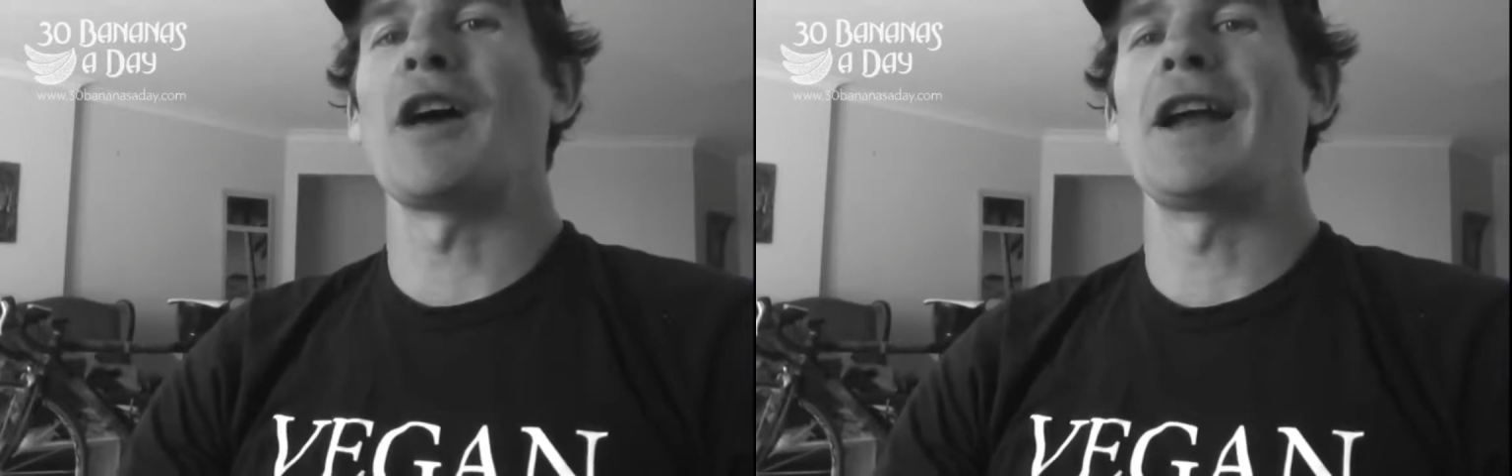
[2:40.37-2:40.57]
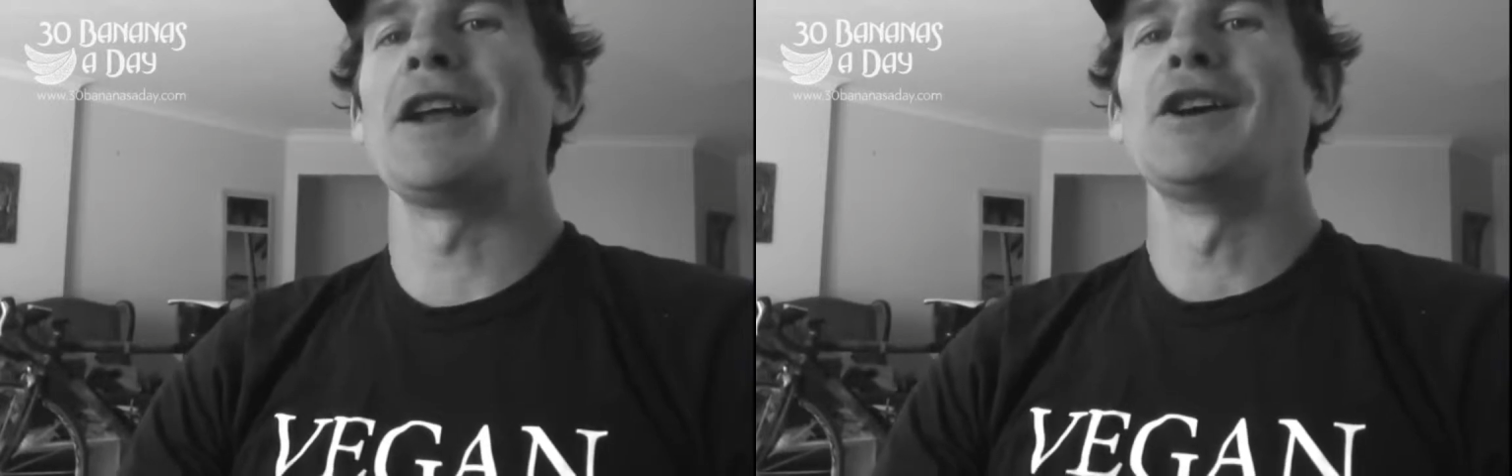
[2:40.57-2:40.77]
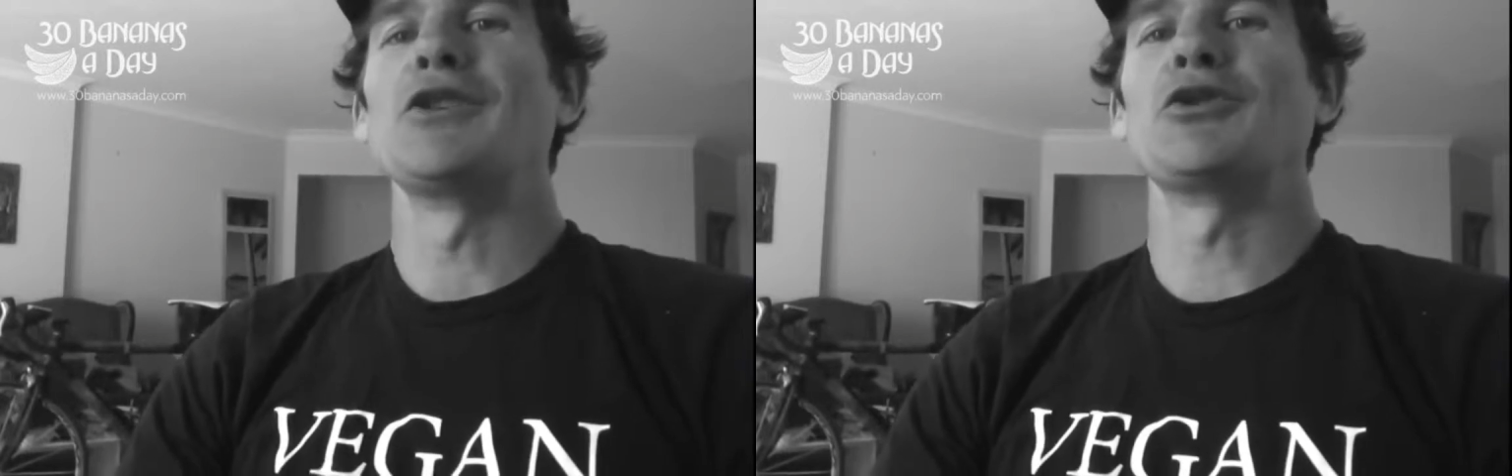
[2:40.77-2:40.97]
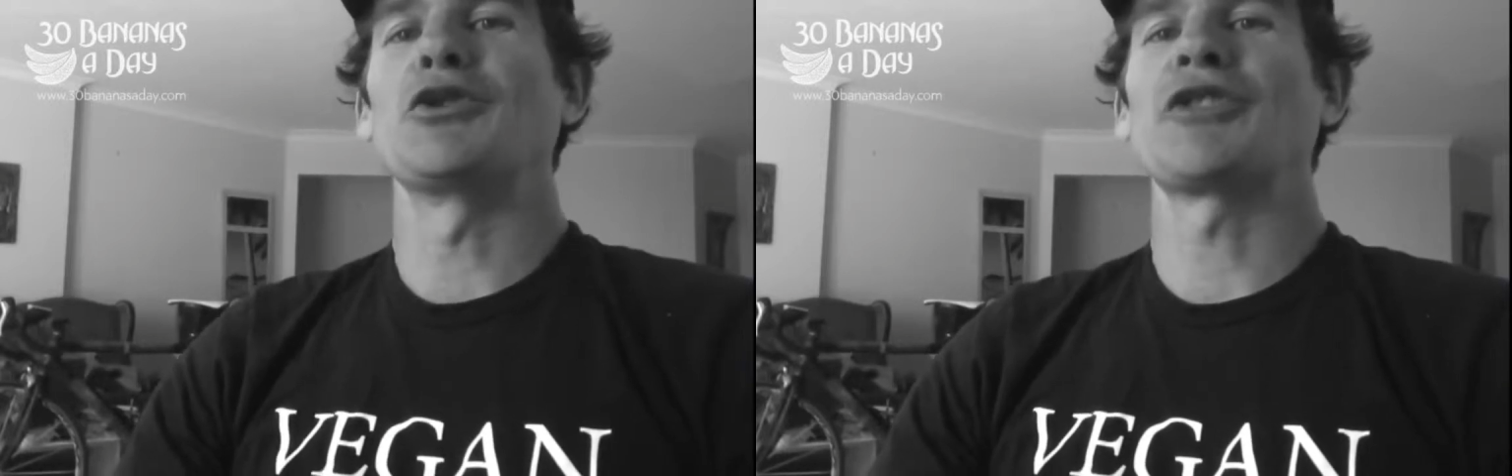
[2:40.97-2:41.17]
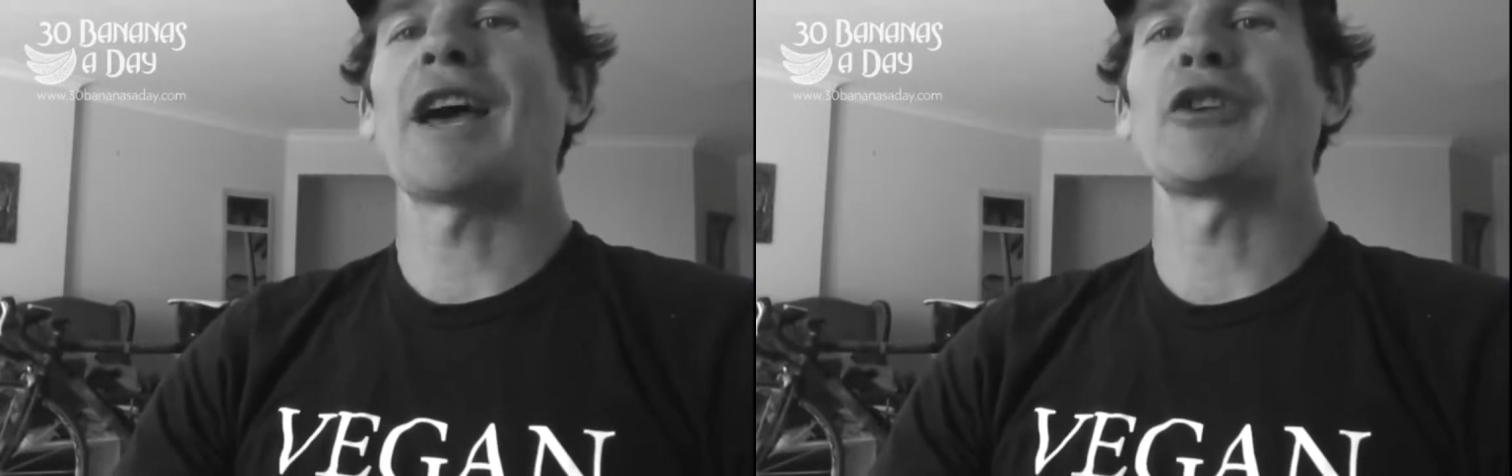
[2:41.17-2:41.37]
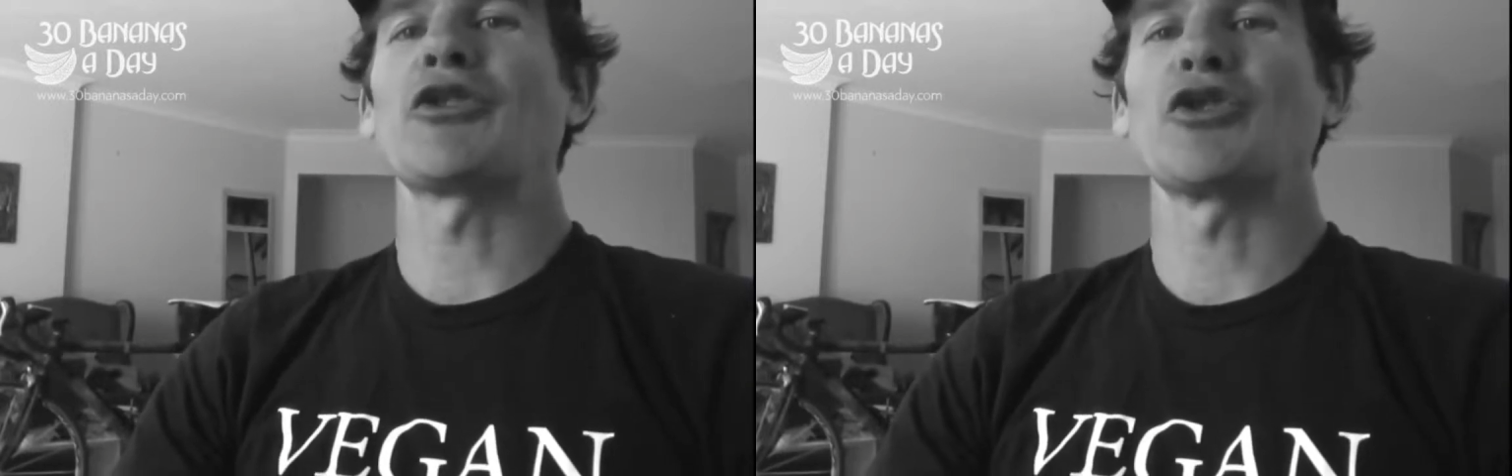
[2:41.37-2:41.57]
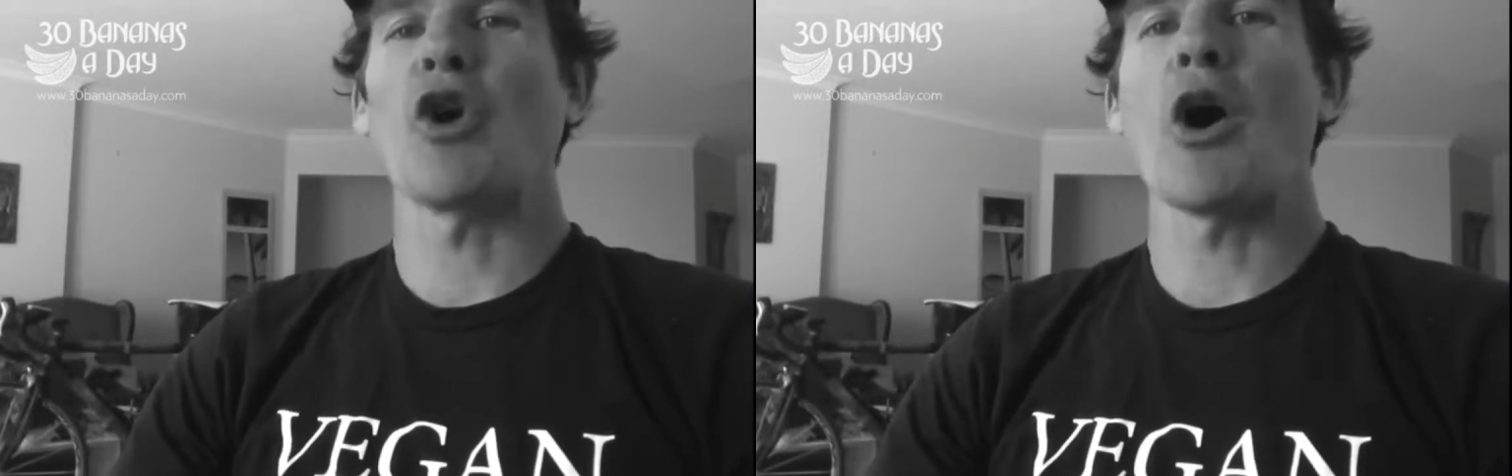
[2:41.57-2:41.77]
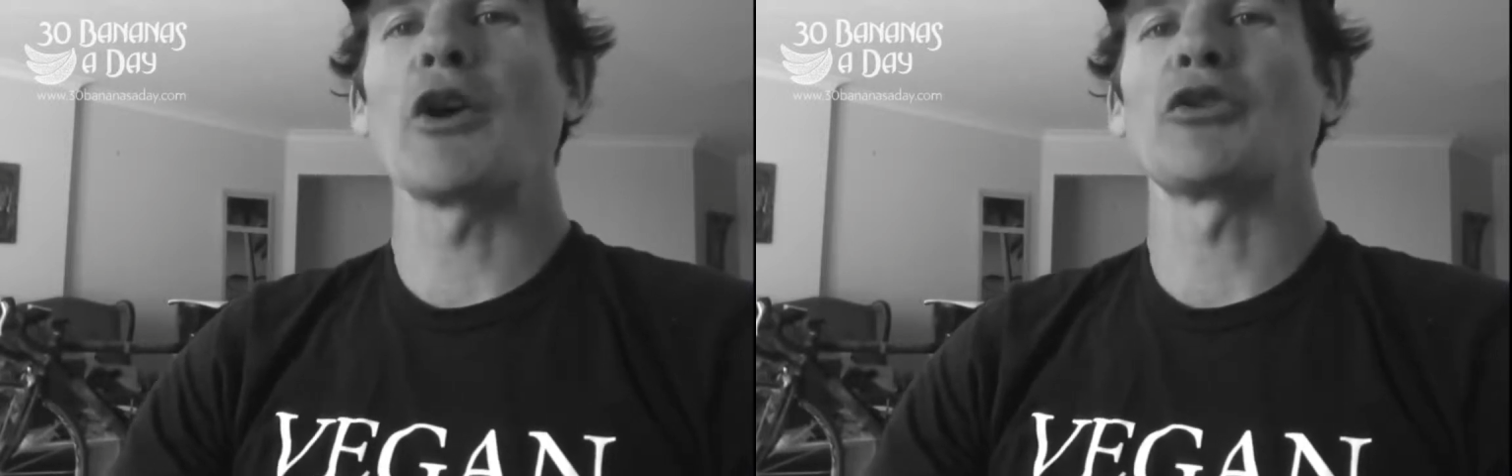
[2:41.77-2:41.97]
that you just had a
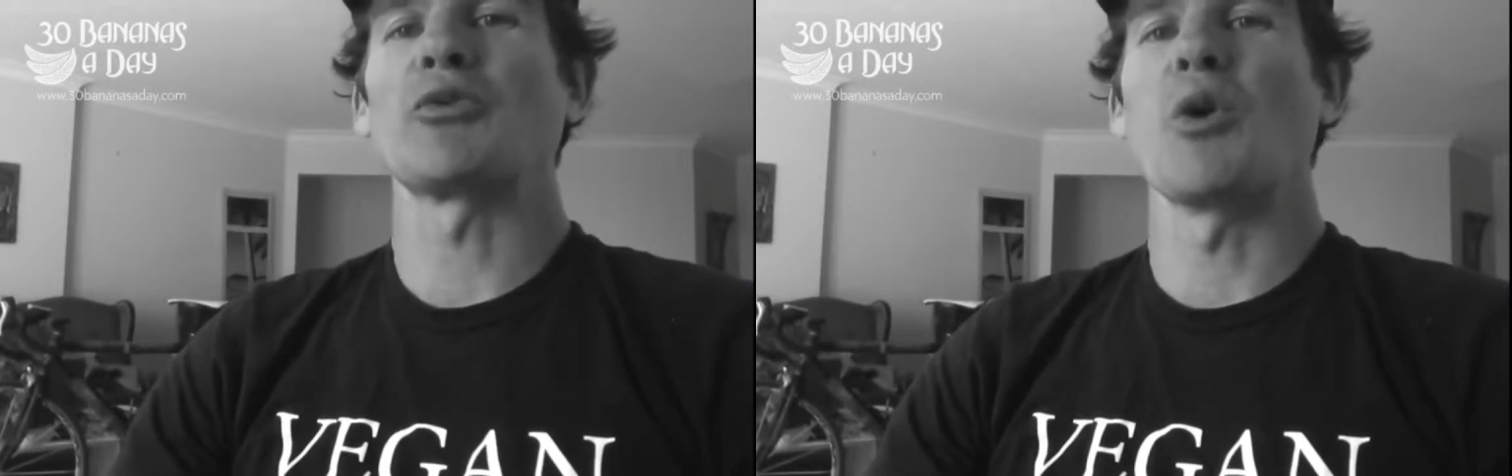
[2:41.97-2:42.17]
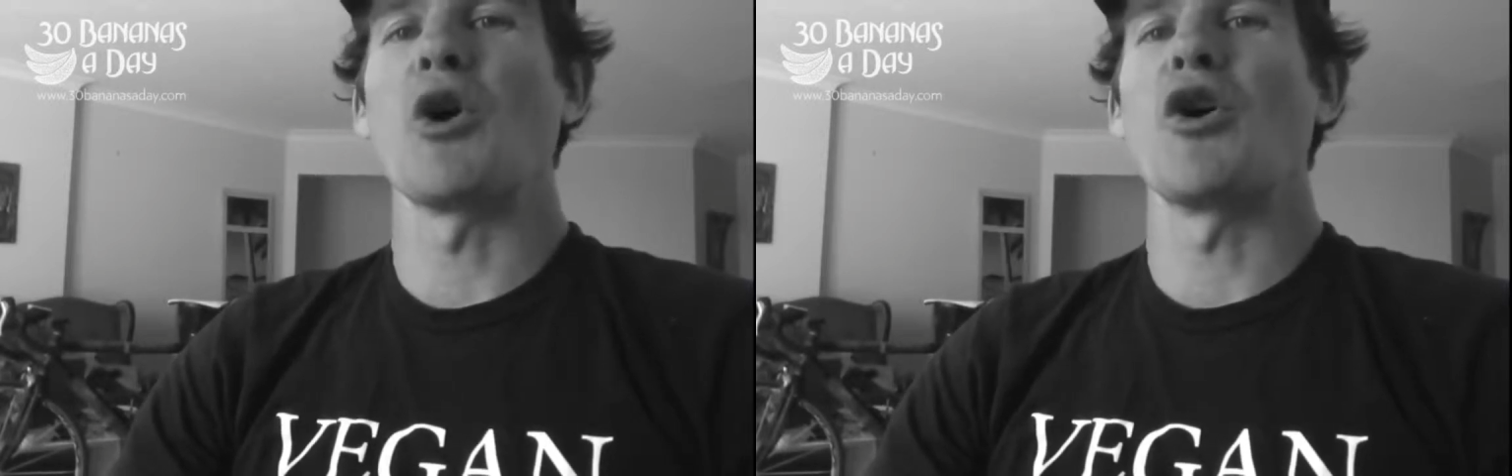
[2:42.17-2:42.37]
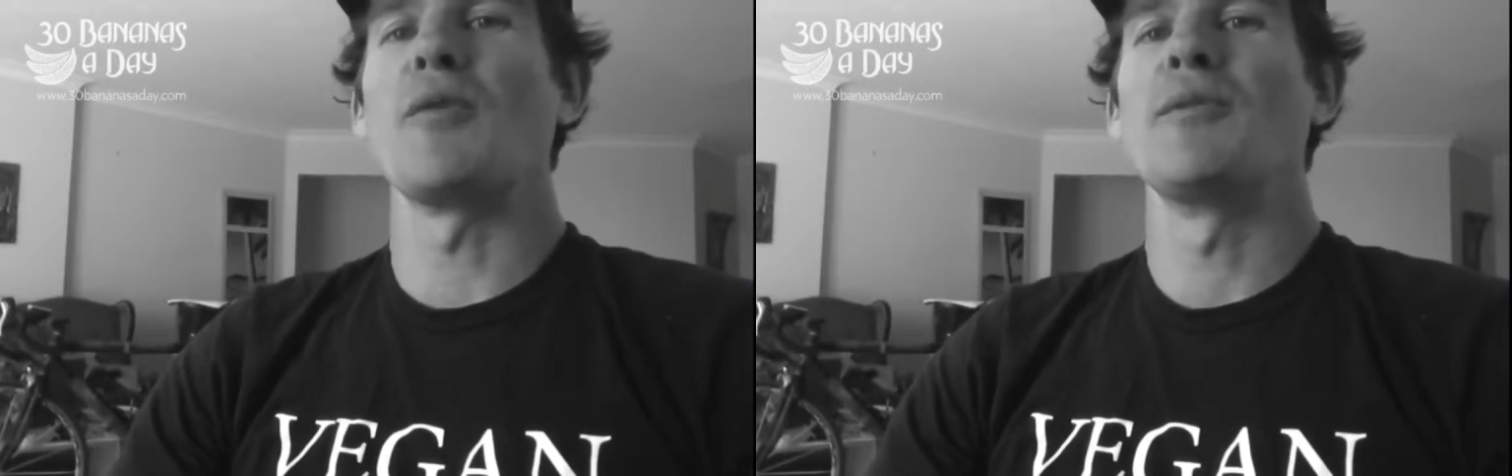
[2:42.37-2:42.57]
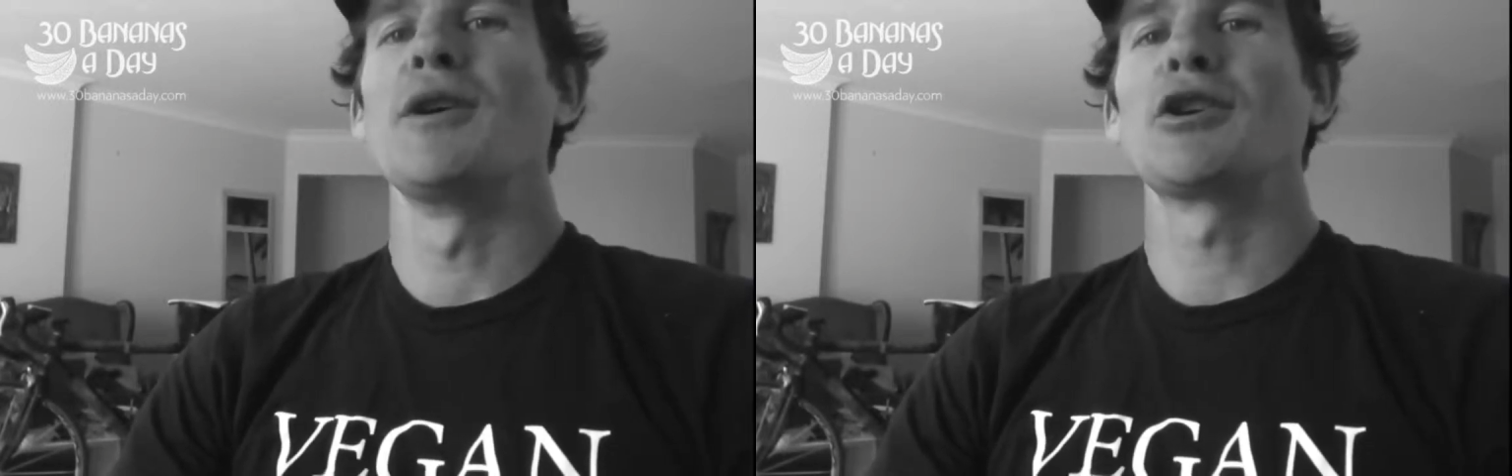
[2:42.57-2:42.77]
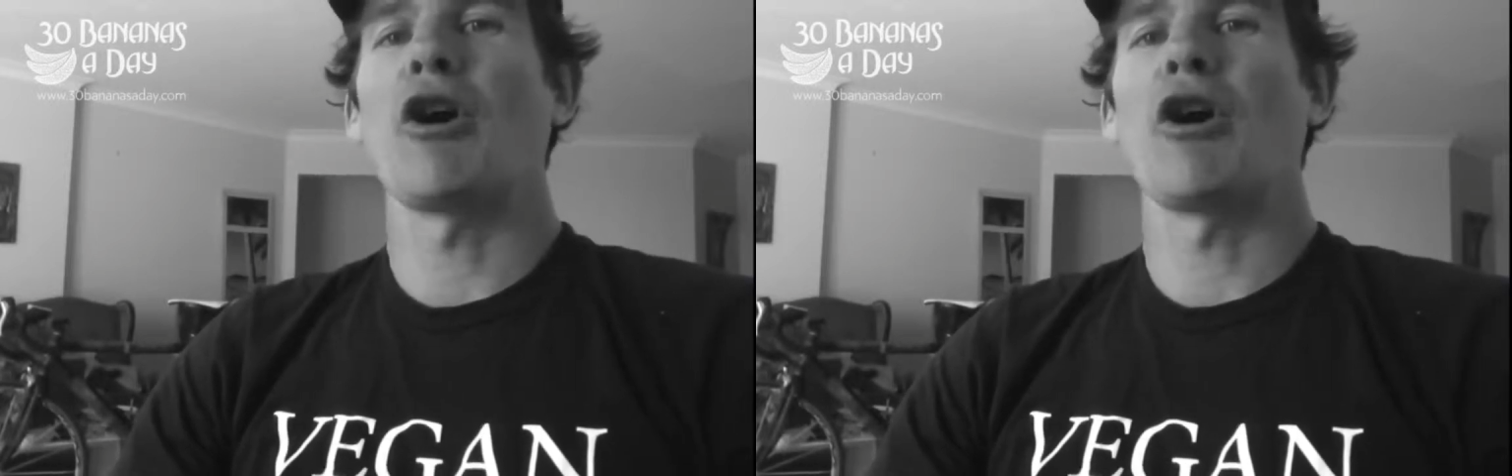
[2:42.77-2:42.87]
sinus worm